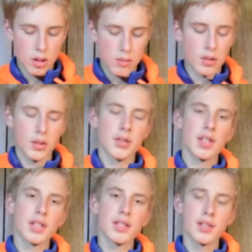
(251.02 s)
Well,
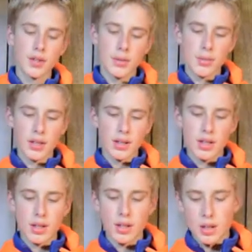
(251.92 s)
not easier, but
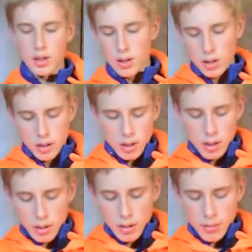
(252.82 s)

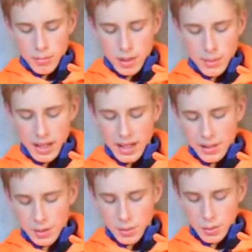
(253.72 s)
make my
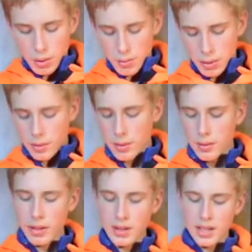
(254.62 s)
hands a little warmer.
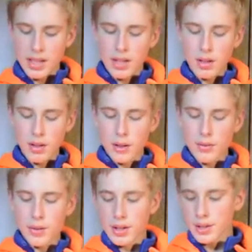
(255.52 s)
Because now,
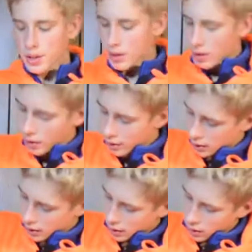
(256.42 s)
if you can see that,
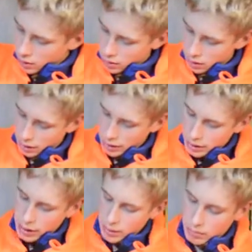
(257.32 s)
look,
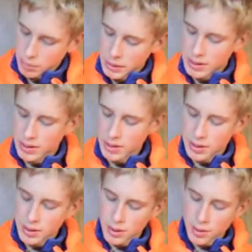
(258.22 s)
my base
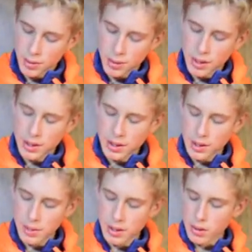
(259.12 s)
layers go right
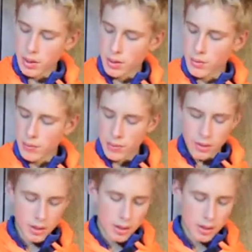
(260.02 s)
into my glove,